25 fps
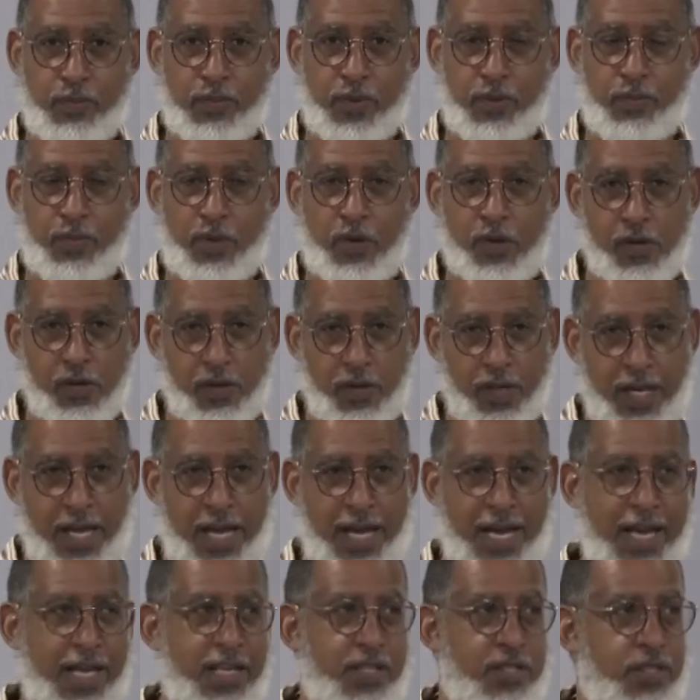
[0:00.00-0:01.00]

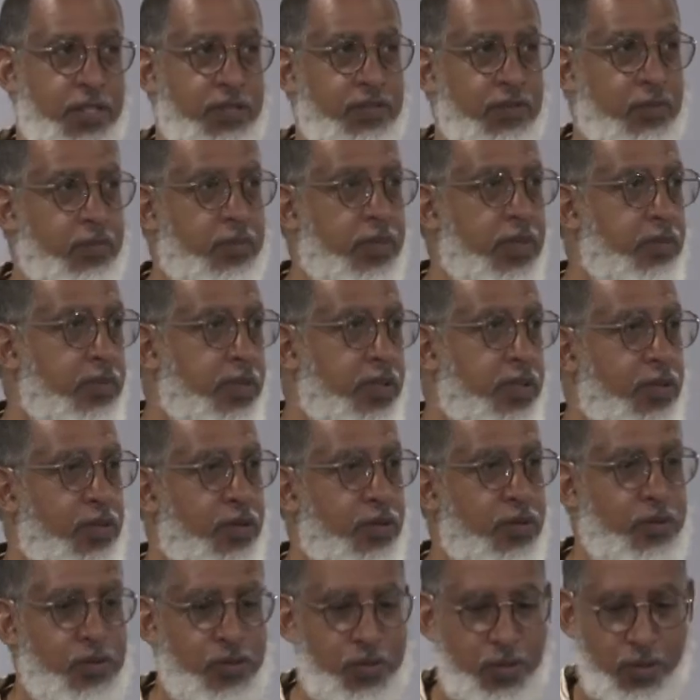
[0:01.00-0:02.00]
memorialize, to remember
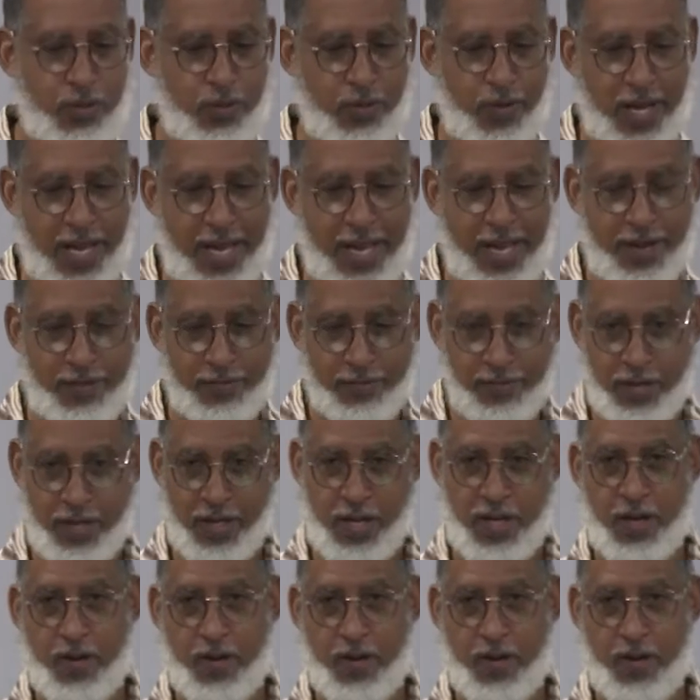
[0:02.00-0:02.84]
those who have